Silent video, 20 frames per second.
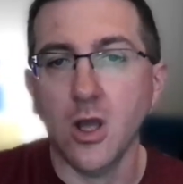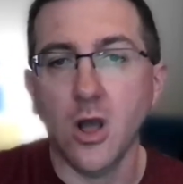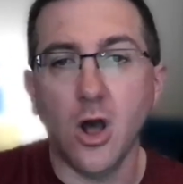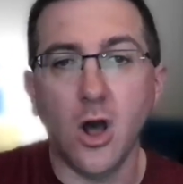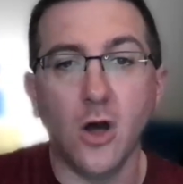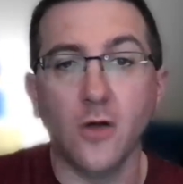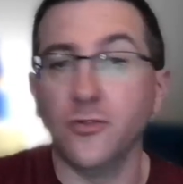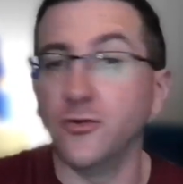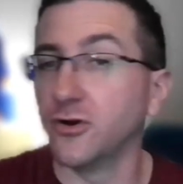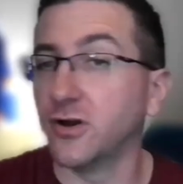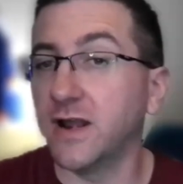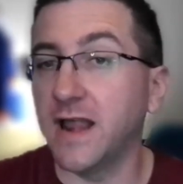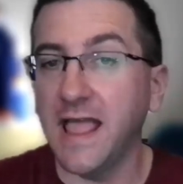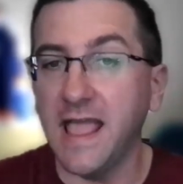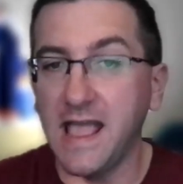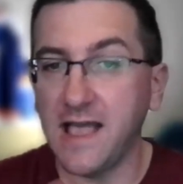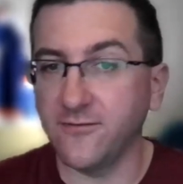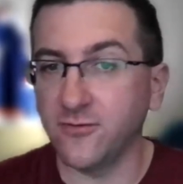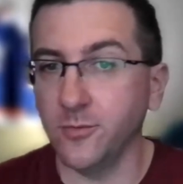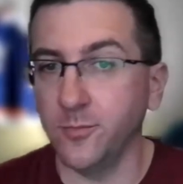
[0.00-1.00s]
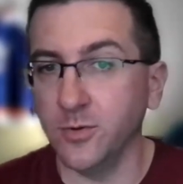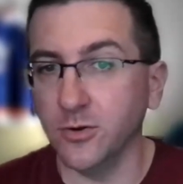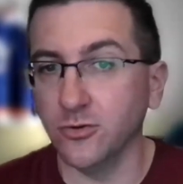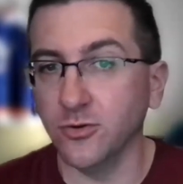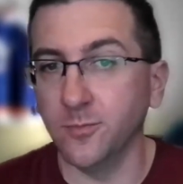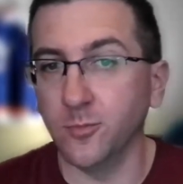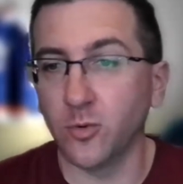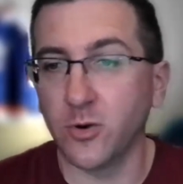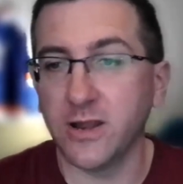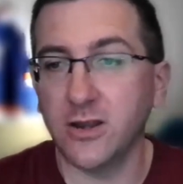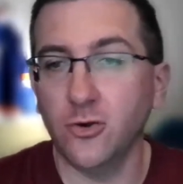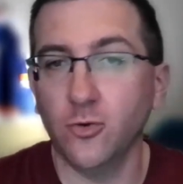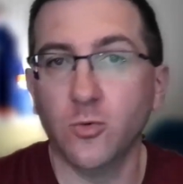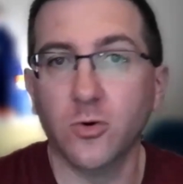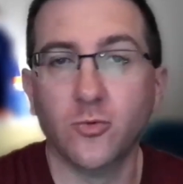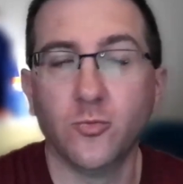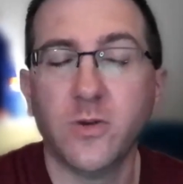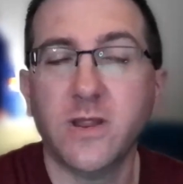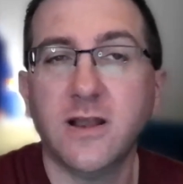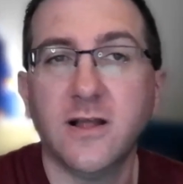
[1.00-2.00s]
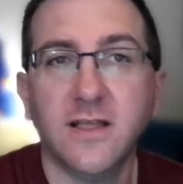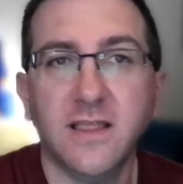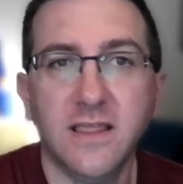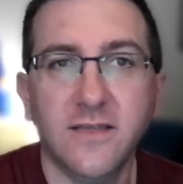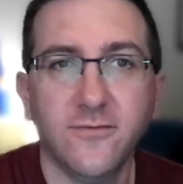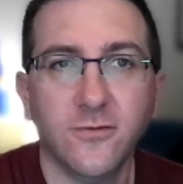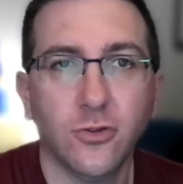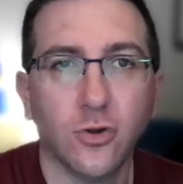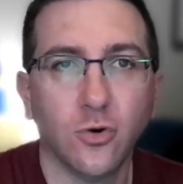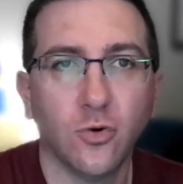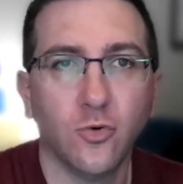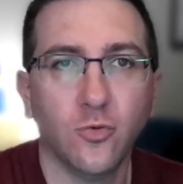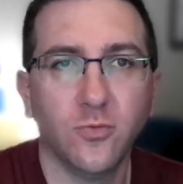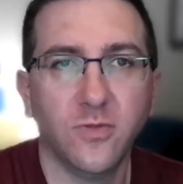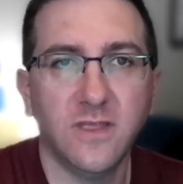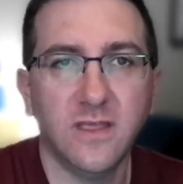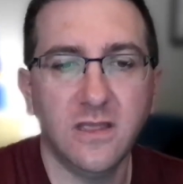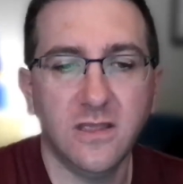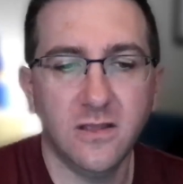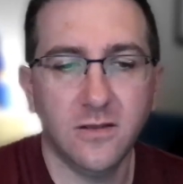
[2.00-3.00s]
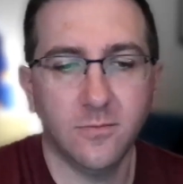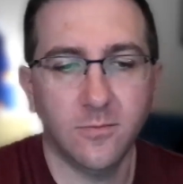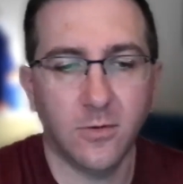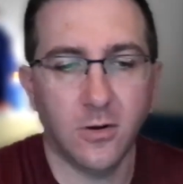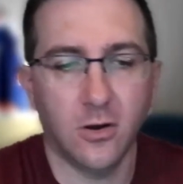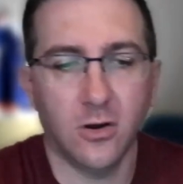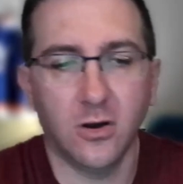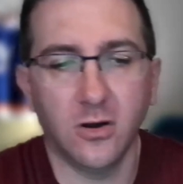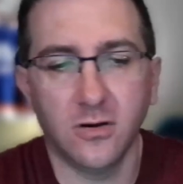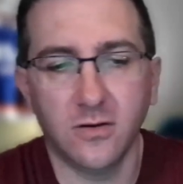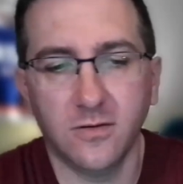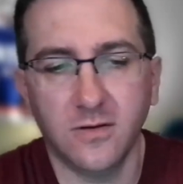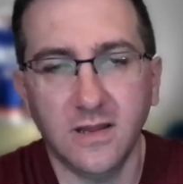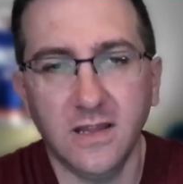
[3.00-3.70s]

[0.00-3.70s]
uh, they're going to have to build a brand new arena, even though the uh,